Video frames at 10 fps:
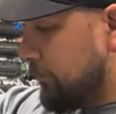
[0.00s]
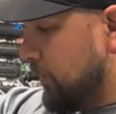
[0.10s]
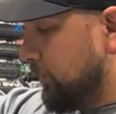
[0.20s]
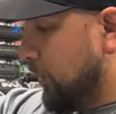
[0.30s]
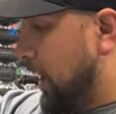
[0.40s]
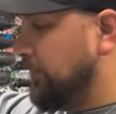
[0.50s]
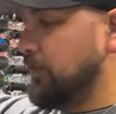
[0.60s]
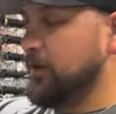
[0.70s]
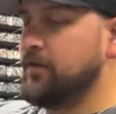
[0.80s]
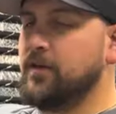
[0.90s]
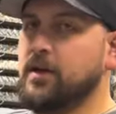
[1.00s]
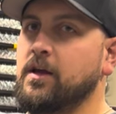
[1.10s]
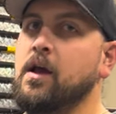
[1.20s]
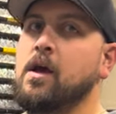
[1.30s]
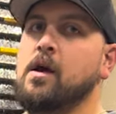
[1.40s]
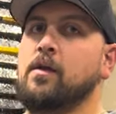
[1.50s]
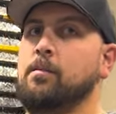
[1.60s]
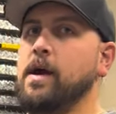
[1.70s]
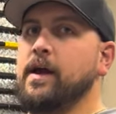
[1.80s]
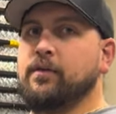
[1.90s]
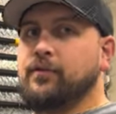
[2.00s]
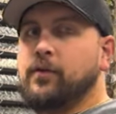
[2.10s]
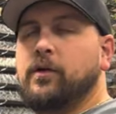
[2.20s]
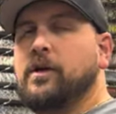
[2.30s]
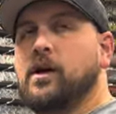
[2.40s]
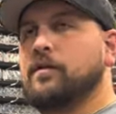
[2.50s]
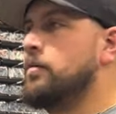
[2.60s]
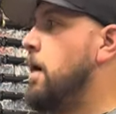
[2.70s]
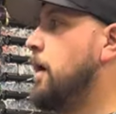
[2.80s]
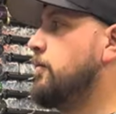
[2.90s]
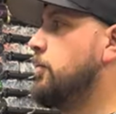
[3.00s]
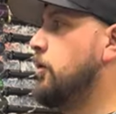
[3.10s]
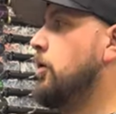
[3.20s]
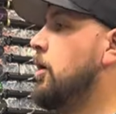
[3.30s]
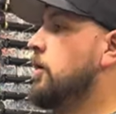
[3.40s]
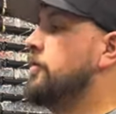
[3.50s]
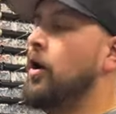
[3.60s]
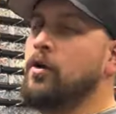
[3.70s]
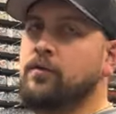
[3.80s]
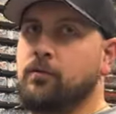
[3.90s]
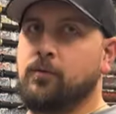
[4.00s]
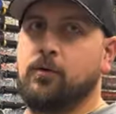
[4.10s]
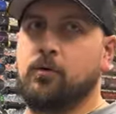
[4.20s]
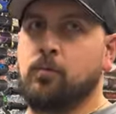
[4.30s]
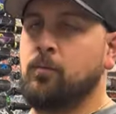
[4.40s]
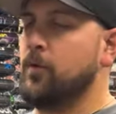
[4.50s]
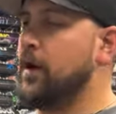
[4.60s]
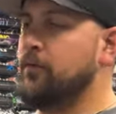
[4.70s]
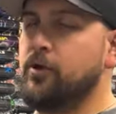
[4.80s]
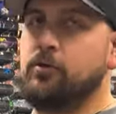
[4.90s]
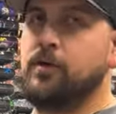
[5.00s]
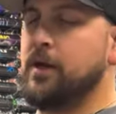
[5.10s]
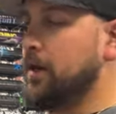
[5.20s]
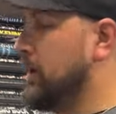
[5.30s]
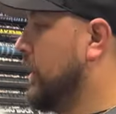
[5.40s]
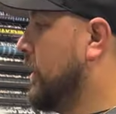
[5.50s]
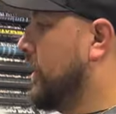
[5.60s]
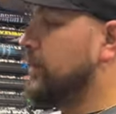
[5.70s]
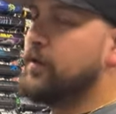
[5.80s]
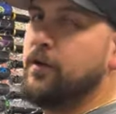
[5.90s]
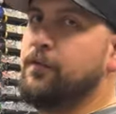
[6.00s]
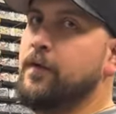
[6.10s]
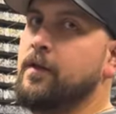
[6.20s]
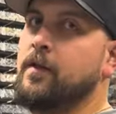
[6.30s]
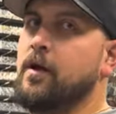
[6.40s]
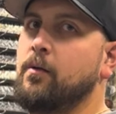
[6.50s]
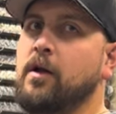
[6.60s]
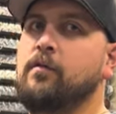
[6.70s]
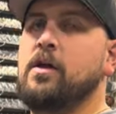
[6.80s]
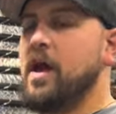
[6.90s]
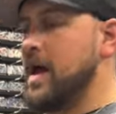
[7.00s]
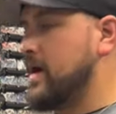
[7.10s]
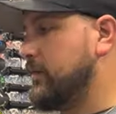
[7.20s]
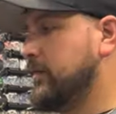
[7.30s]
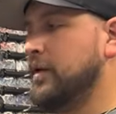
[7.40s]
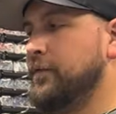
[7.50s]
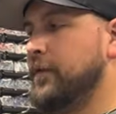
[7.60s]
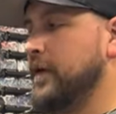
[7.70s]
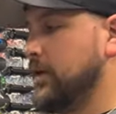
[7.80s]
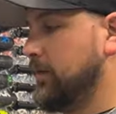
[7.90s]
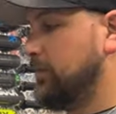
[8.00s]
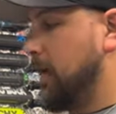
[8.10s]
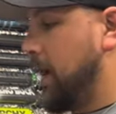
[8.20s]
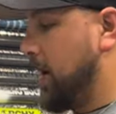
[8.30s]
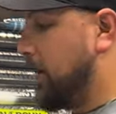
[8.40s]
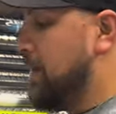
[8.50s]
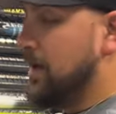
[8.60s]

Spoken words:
So as you can see, the bag is fully customizable, tons of room, whatever you need. It's going to fit in there. Whatever you have, it's going to fit in this bag.